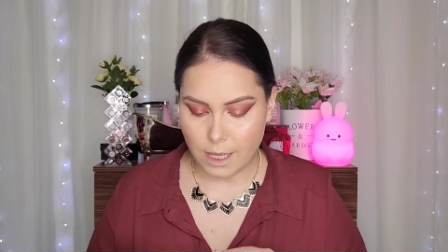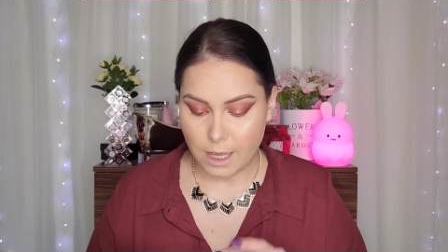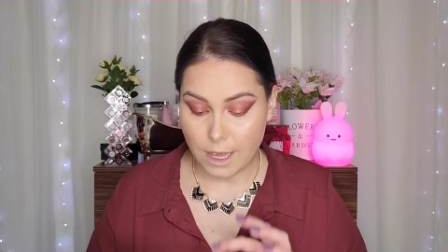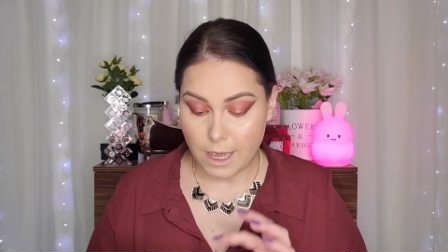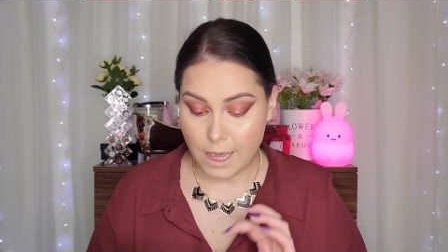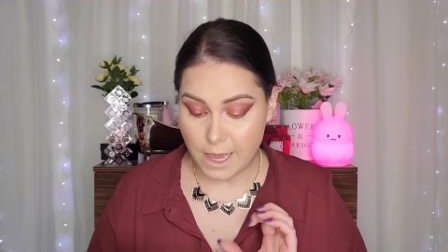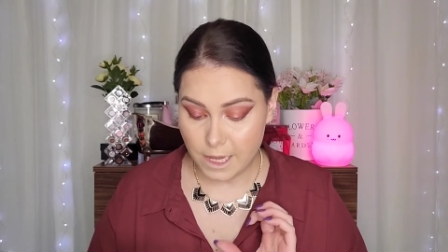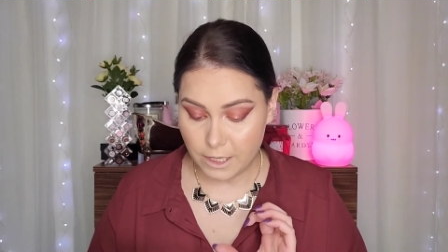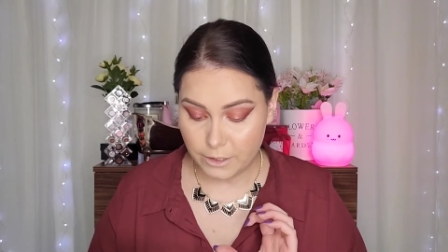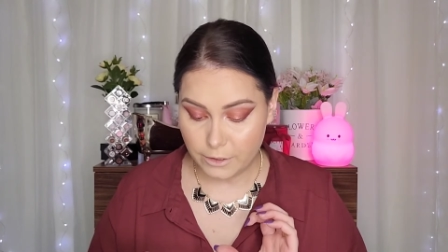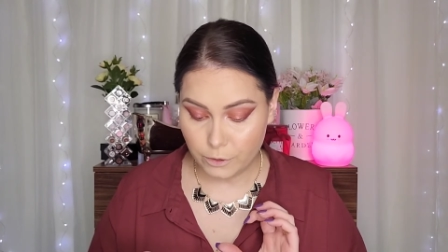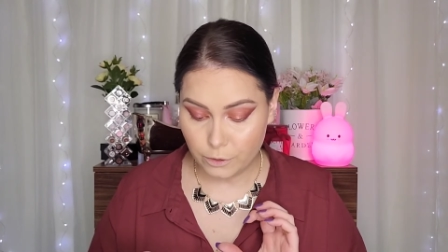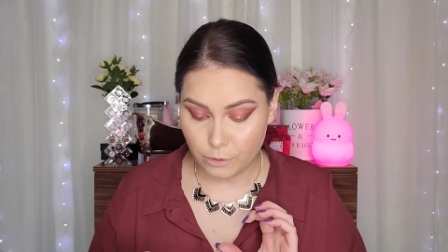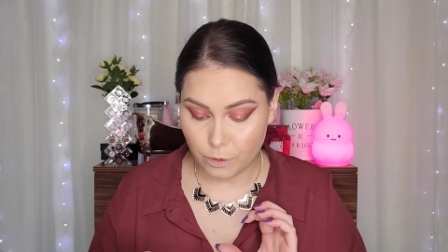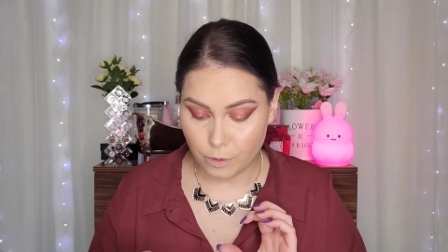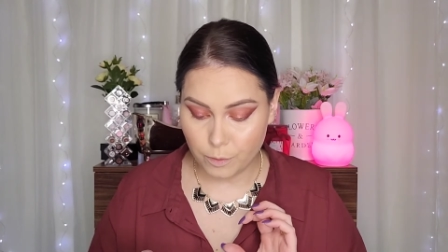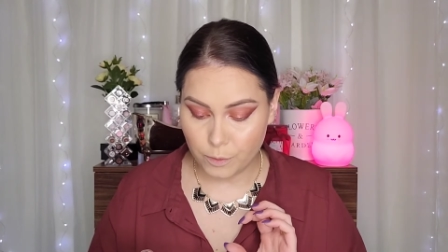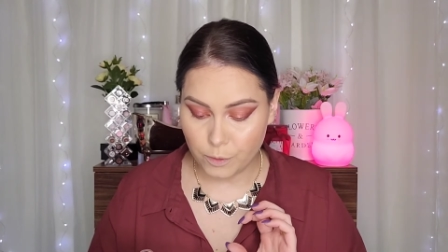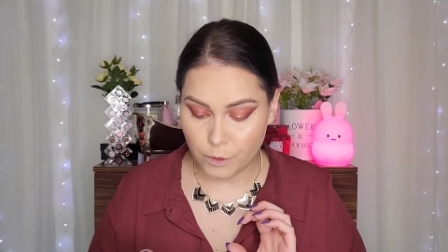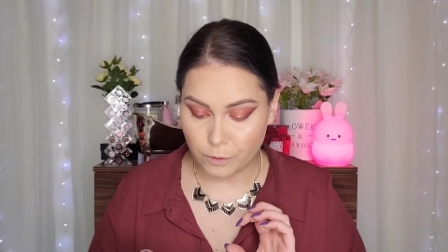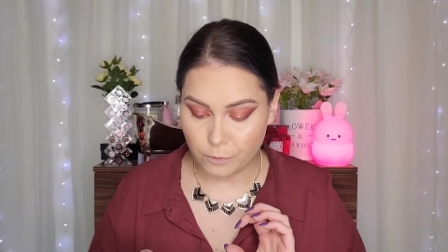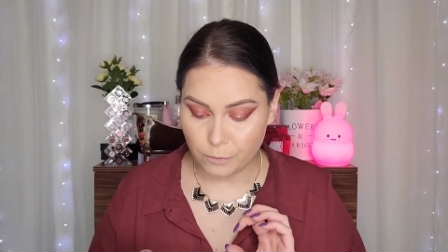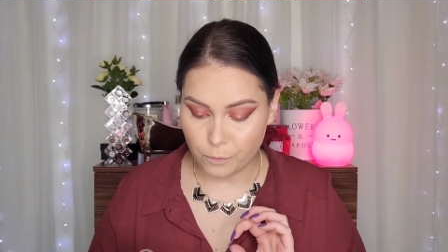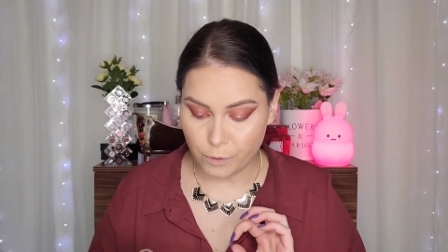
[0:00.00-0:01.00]
H2O
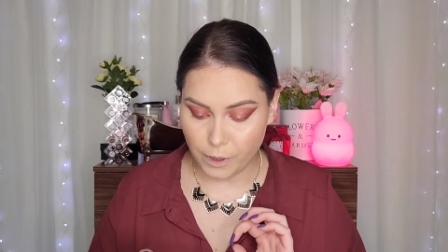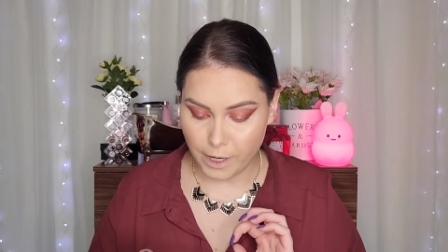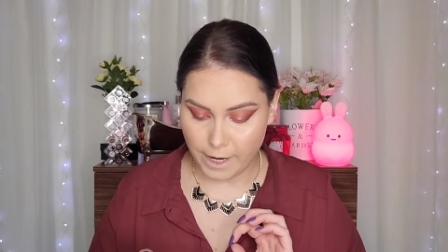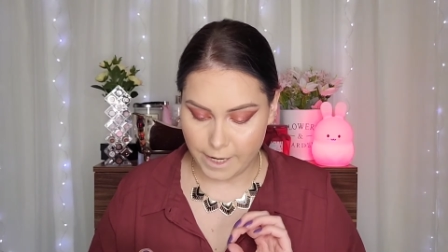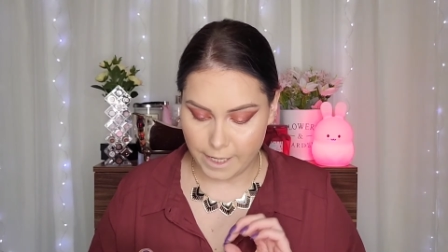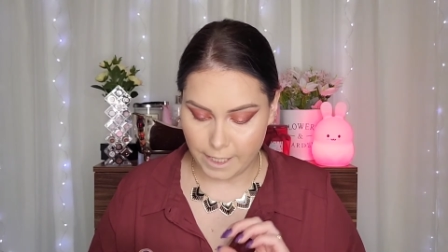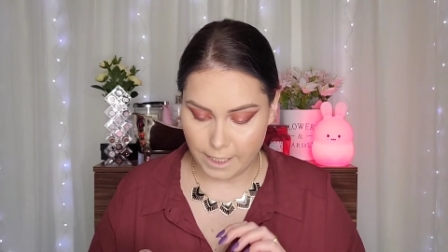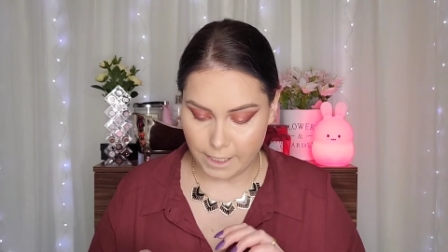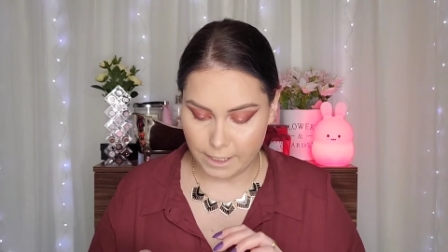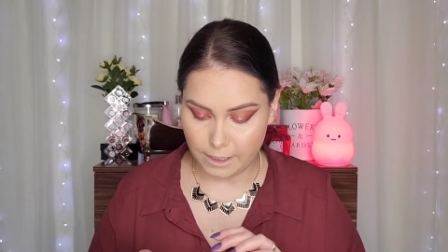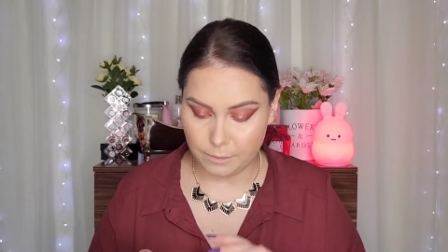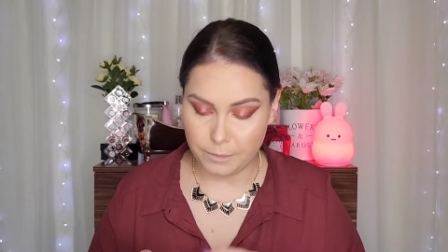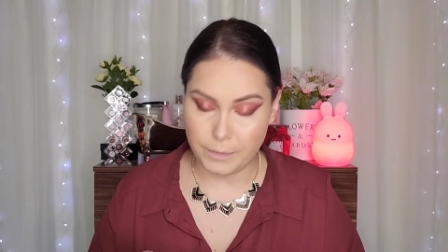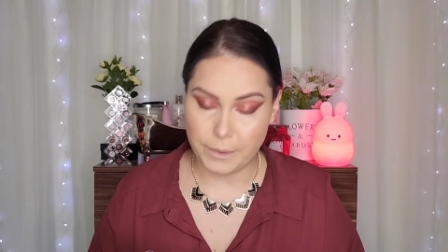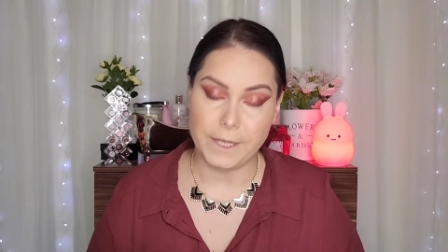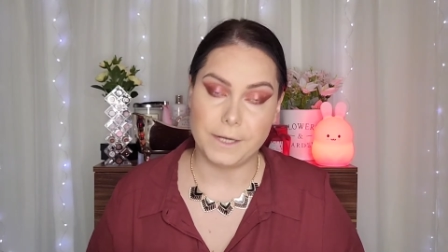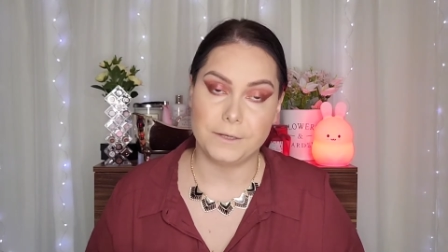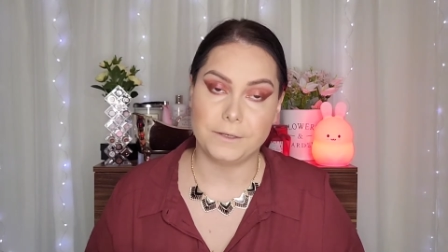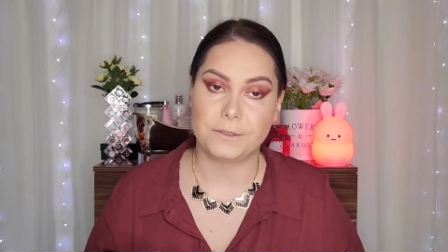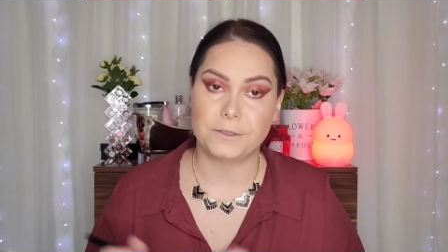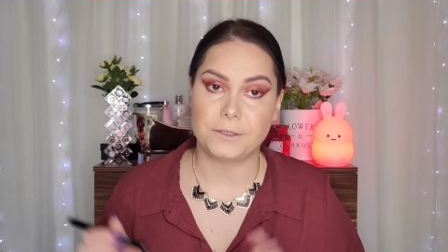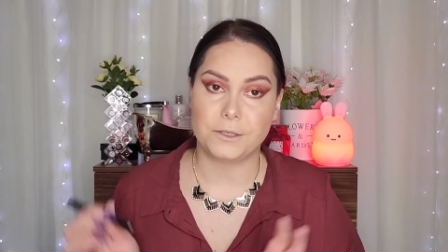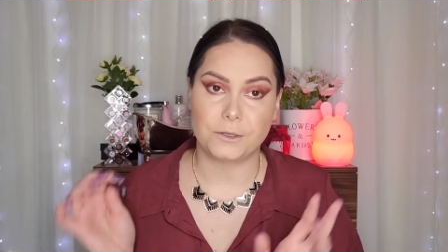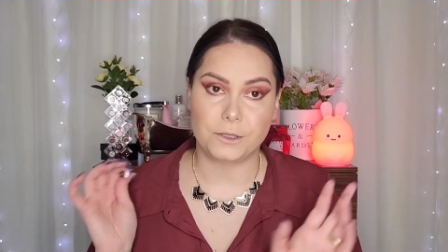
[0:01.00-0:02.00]
Pro for eyeliner pen.
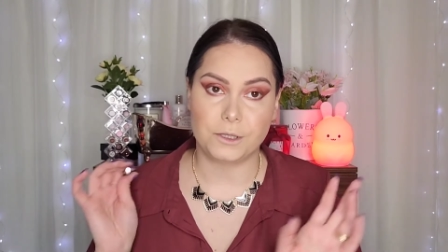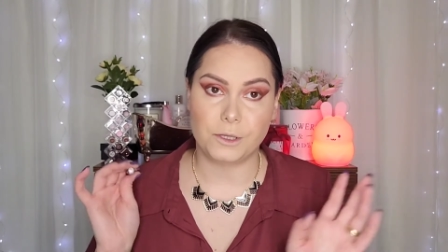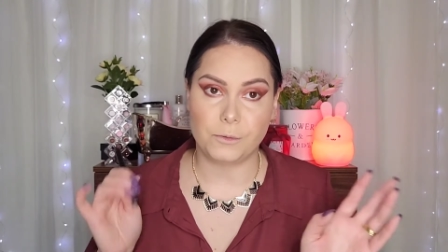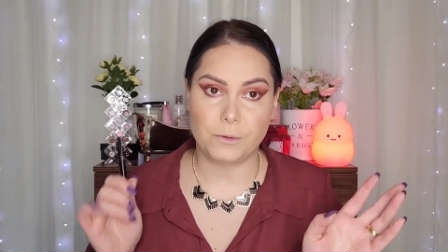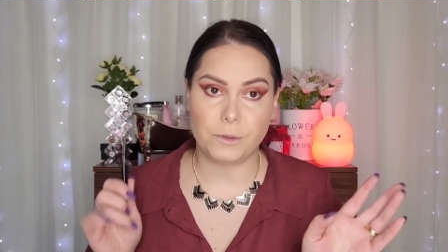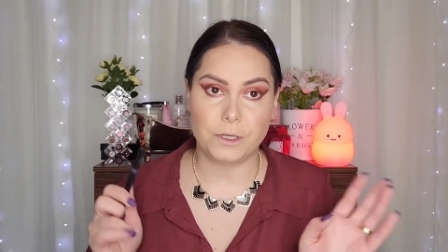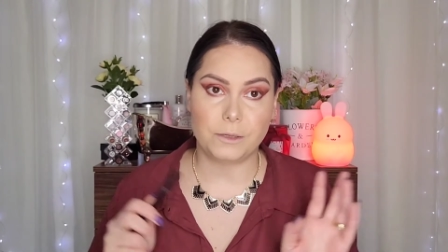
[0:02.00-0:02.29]
So they want